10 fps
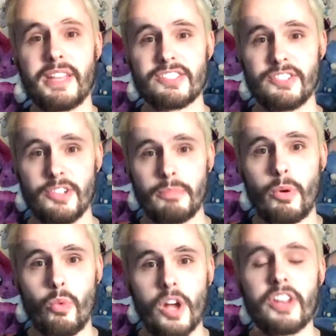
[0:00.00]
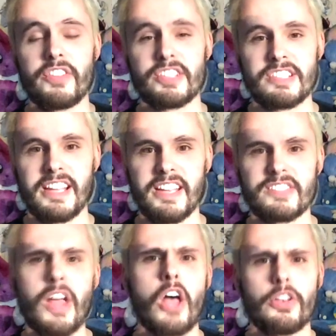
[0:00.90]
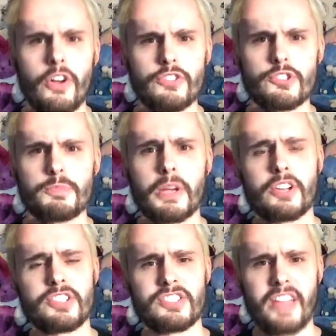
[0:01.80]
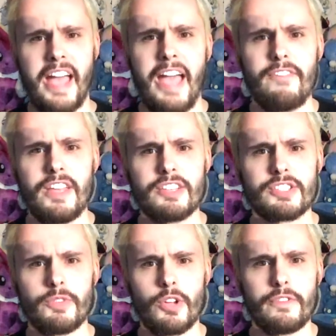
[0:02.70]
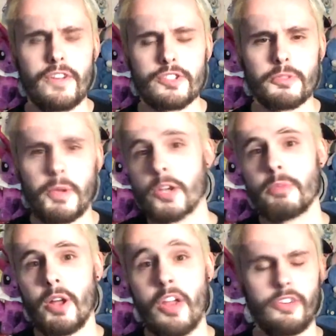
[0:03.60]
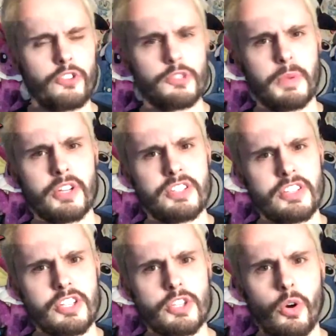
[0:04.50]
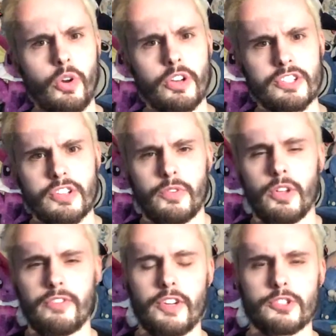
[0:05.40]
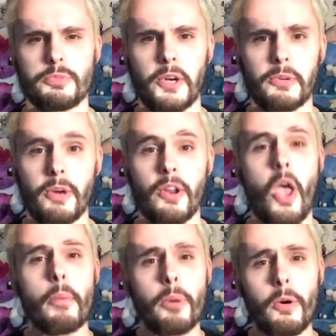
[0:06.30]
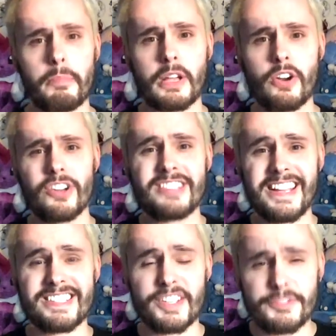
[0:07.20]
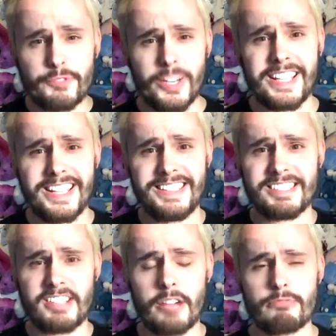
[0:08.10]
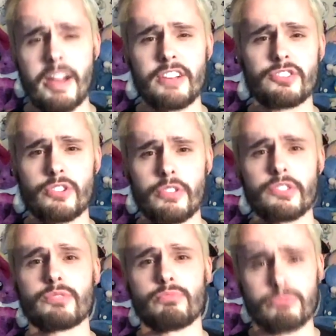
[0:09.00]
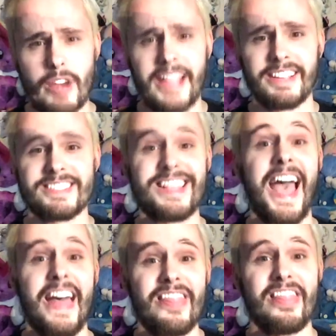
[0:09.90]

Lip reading: is number 1 on this list, not just because it's the heaviest of all the fossil Pokemon, not just because it's the tallest of all the fossil Pokemon, but because it's a freaking Tyrannosaurus Rex, and